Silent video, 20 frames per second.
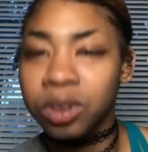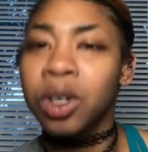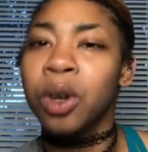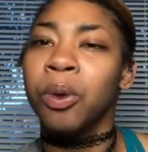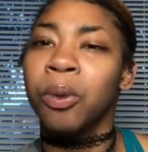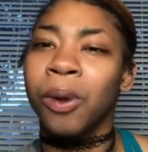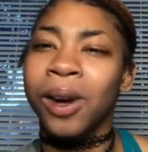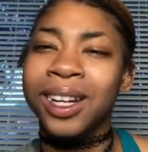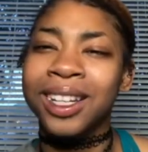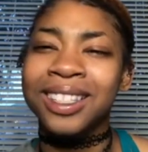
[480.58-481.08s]

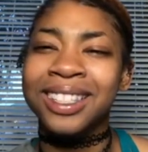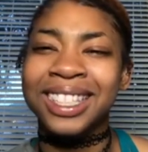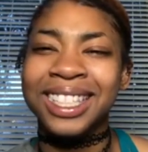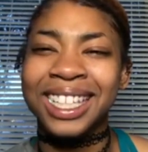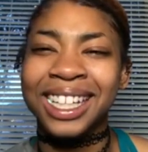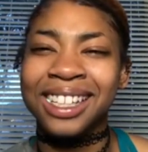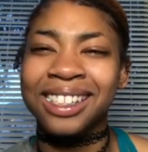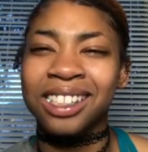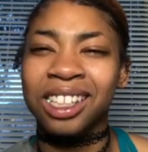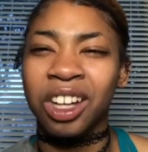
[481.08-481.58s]
What is
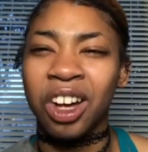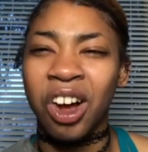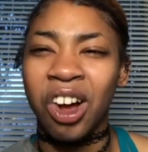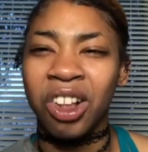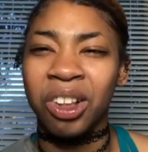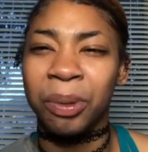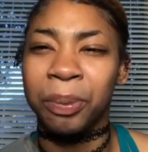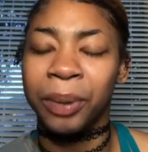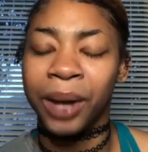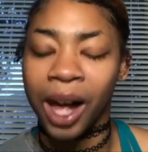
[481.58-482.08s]
standing
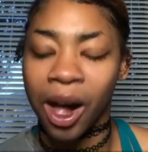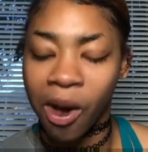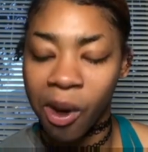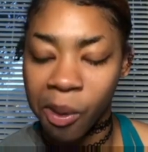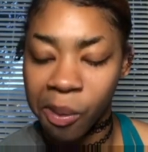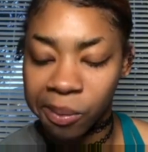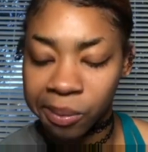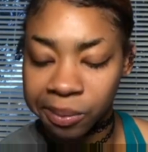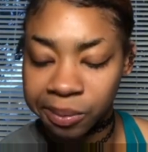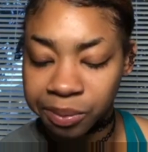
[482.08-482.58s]
all about?
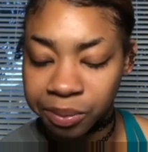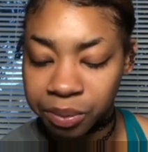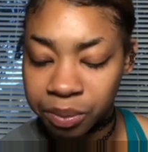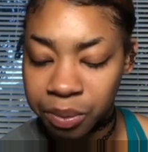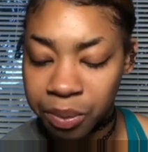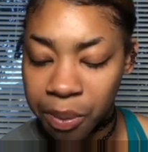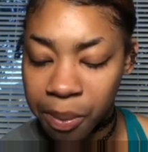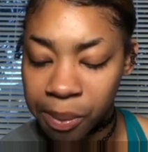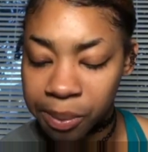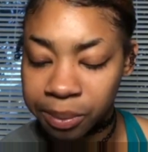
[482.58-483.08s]

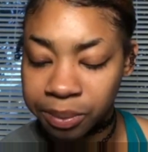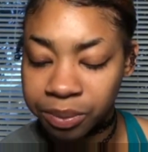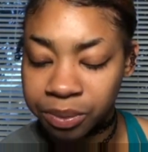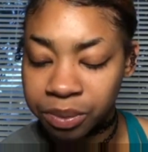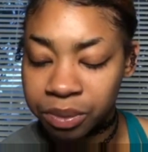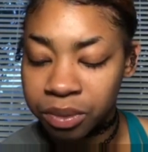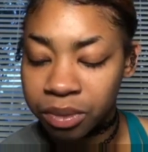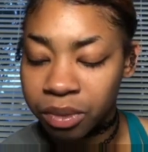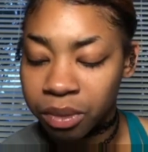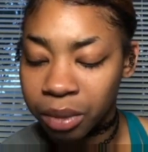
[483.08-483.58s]

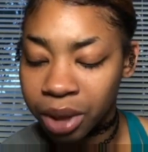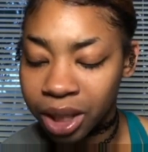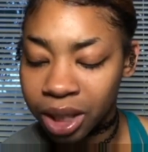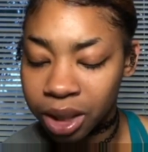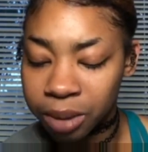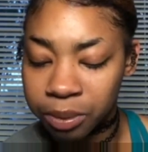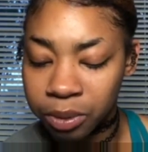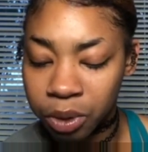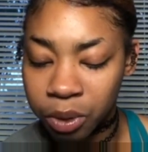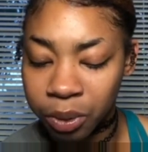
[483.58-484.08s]

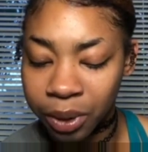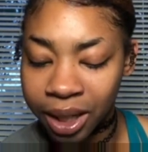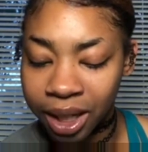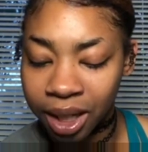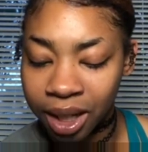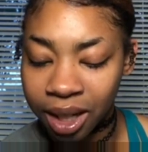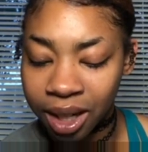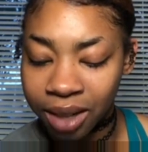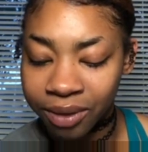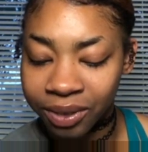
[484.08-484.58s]
Become
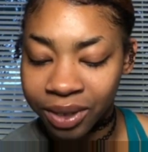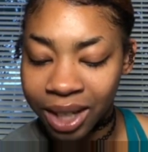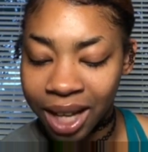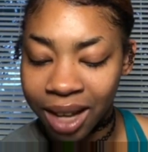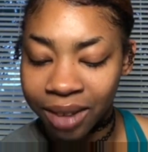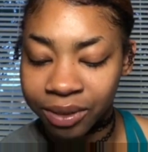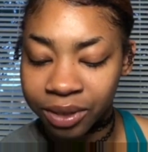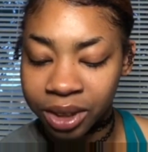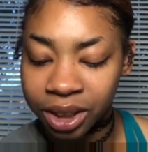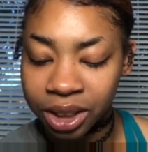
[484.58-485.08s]
aware of an
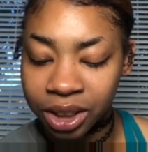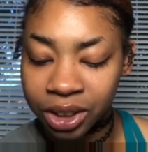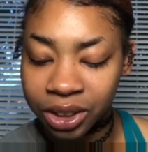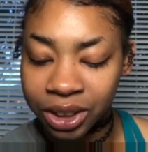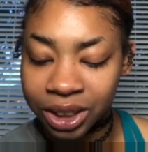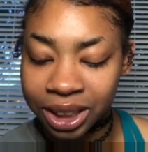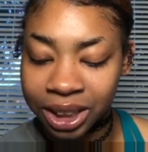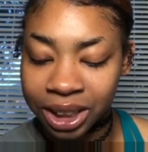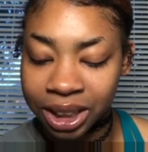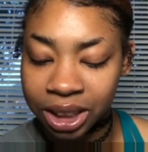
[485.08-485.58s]

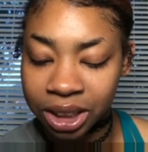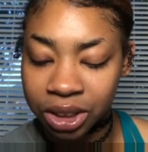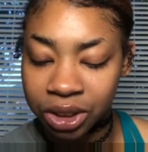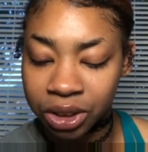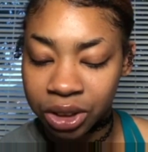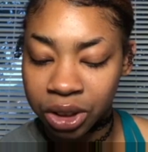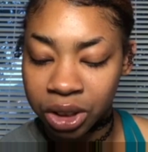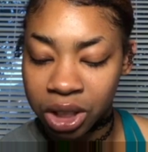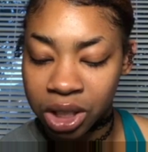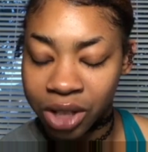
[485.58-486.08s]
ever-increasing
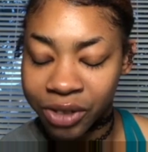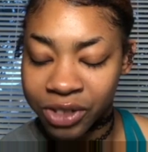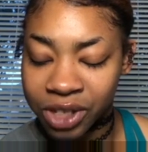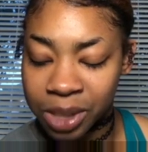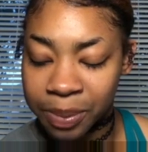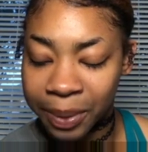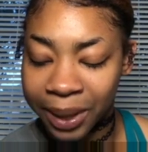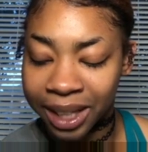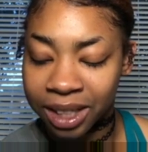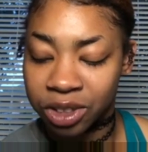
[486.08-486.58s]
circle of
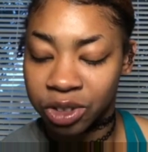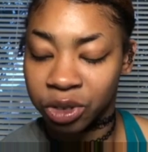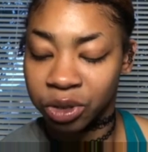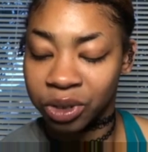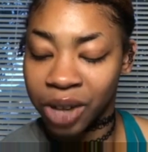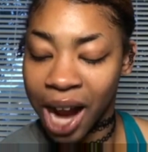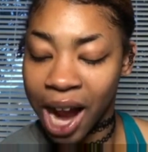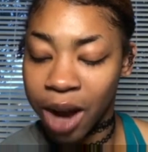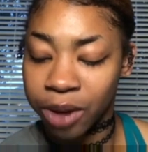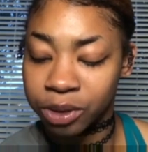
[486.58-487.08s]
space
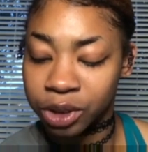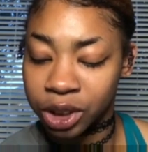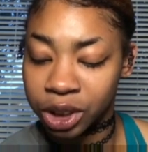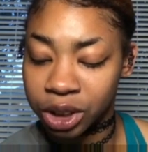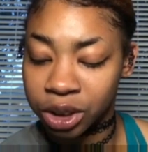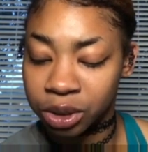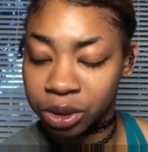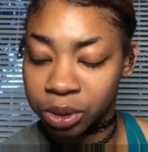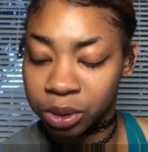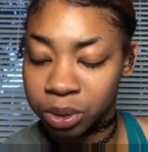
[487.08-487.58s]
around
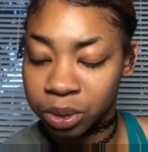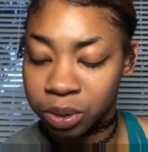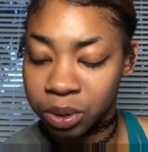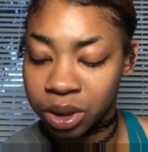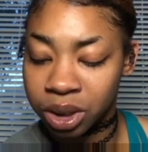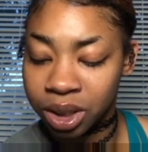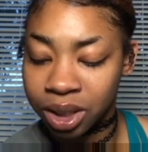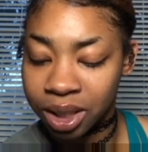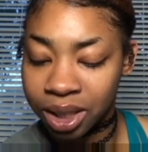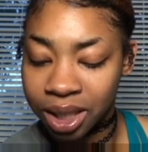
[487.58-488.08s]
you.
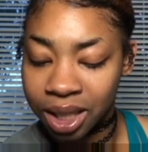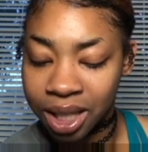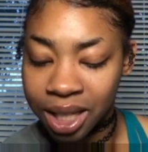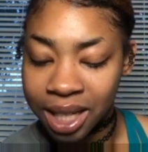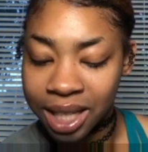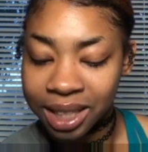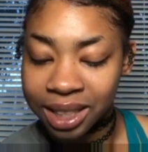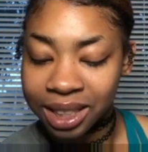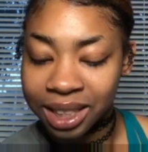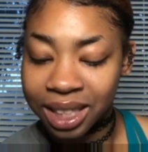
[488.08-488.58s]

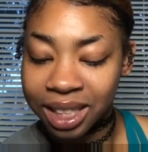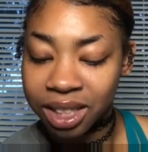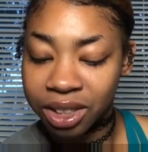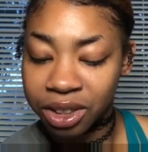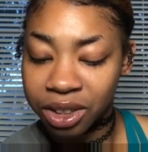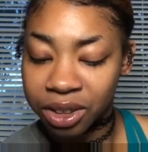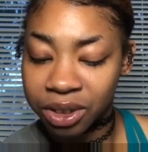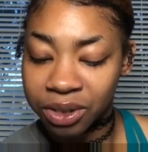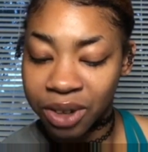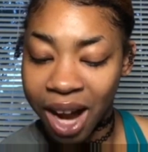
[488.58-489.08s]
See the
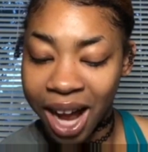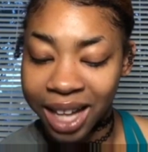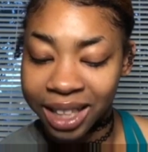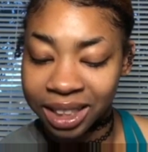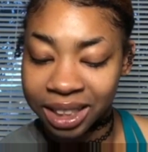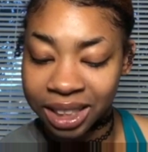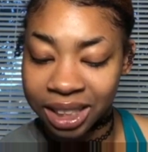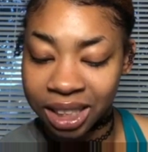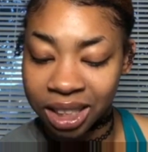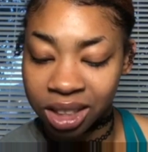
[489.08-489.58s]

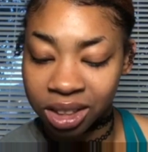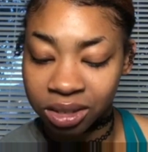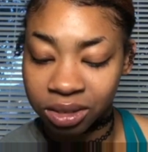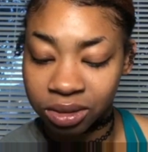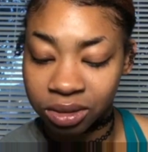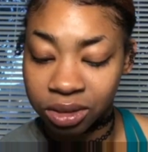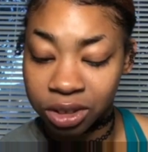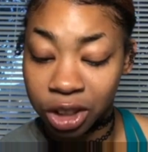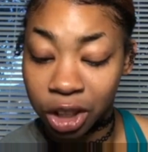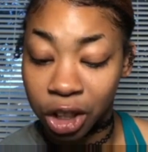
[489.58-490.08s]
horizon.
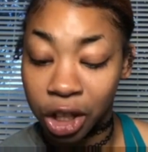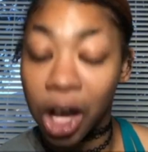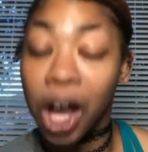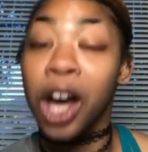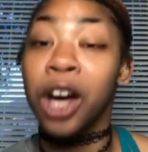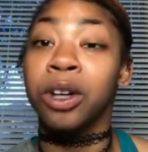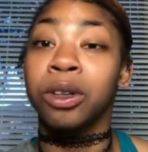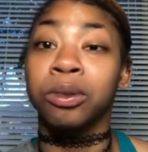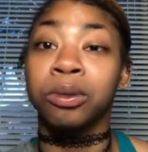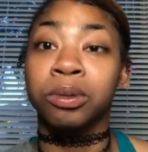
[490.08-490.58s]

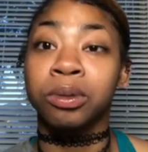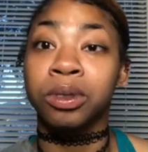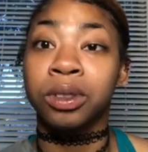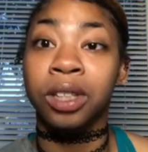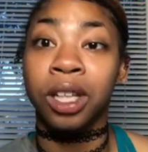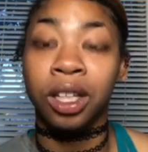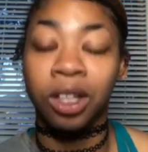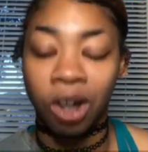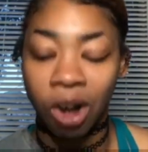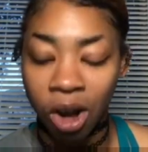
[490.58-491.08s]
Go
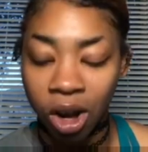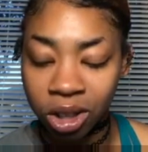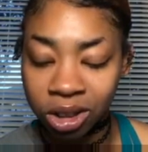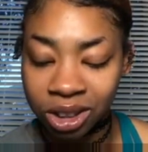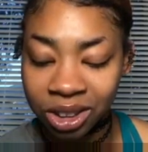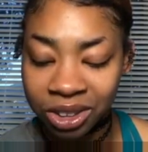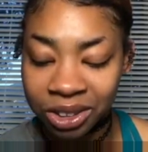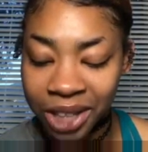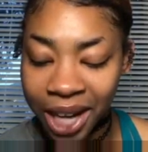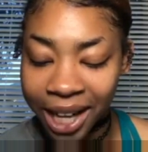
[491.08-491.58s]
in all
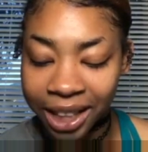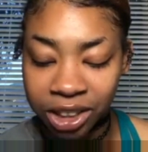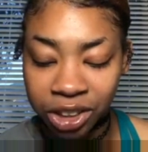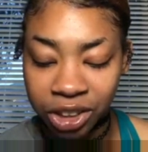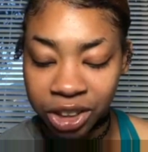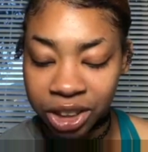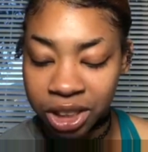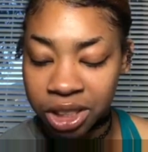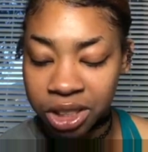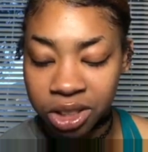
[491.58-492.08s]

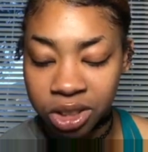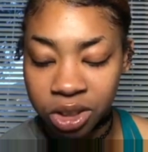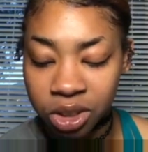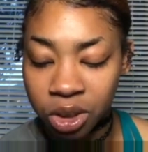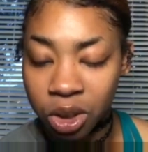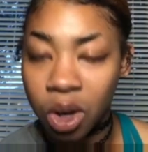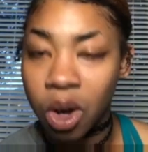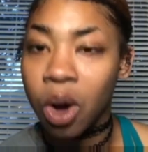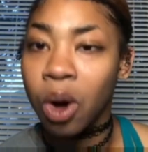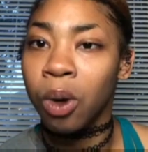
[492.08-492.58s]
directions.
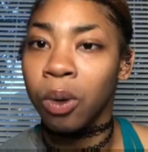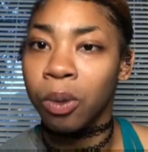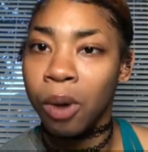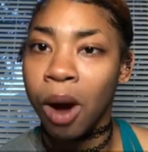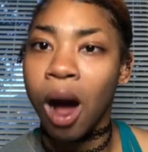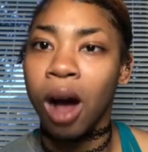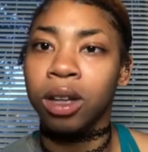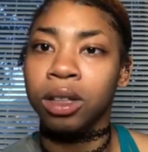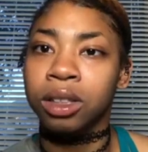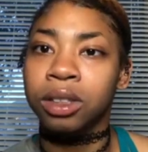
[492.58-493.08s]

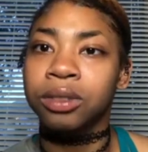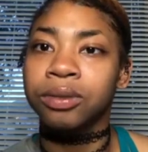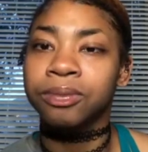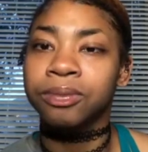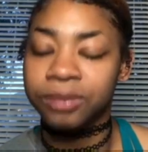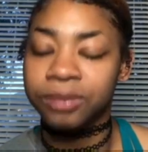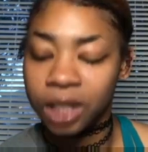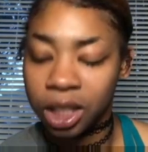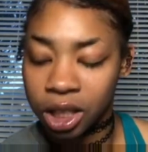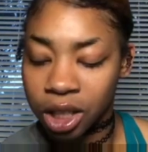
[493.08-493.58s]
Walk.
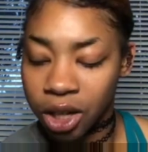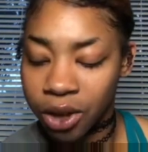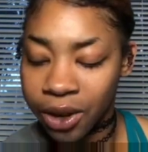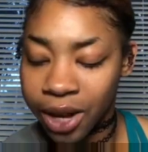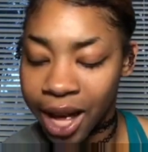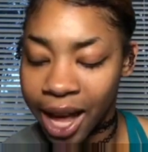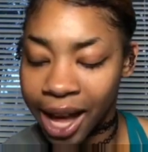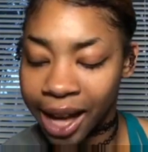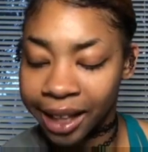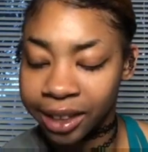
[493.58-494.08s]
Go
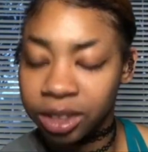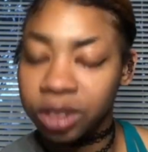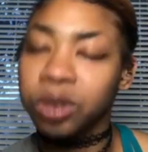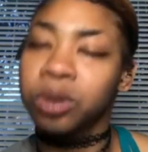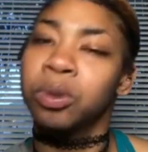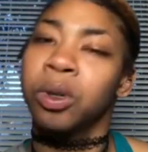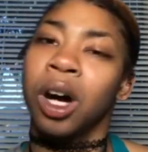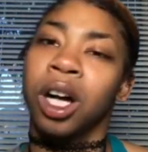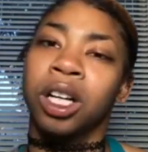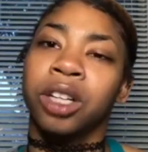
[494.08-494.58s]
ahead.
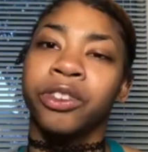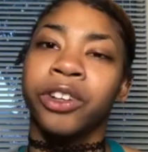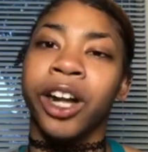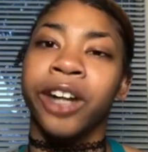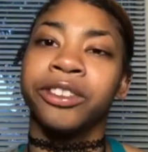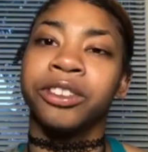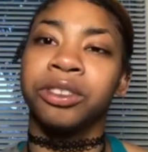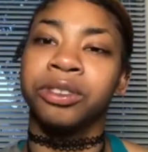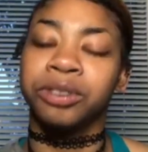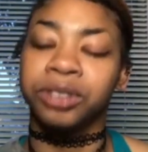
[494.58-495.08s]
Walk
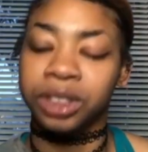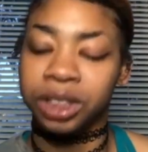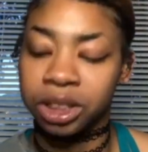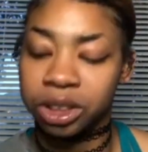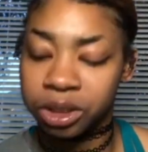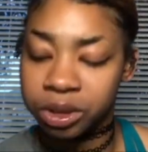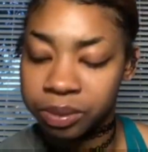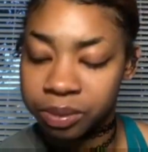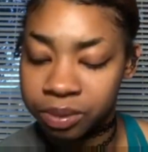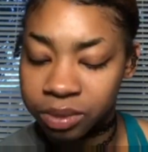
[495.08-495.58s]
around the
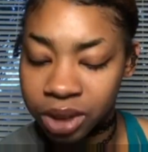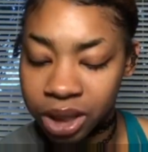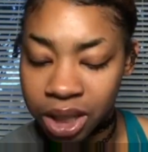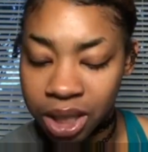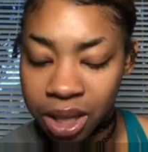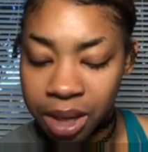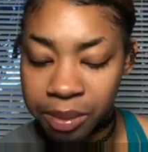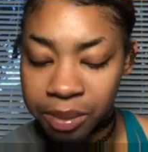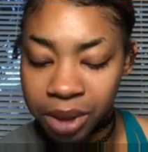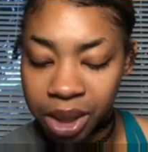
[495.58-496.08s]
room.
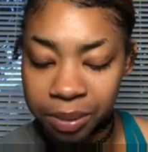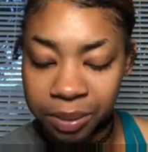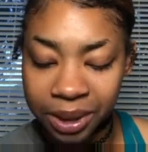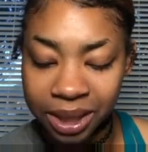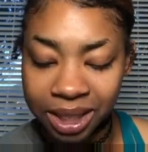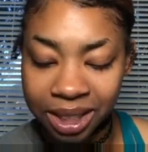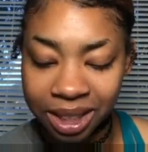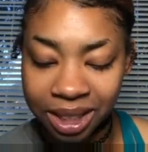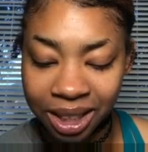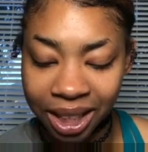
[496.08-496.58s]
Maybe
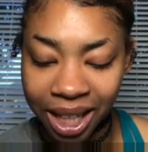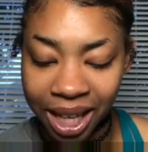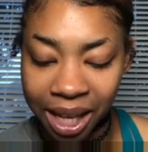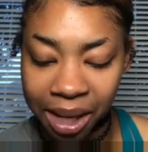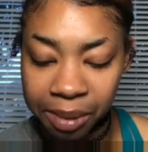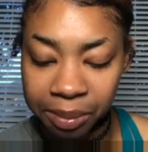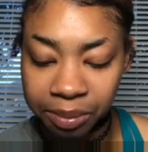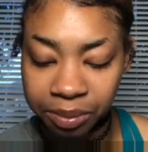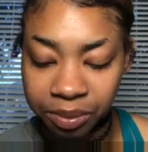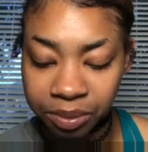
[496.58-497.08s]

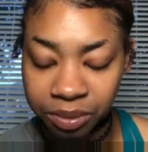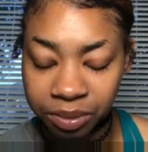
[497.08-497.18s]
skip.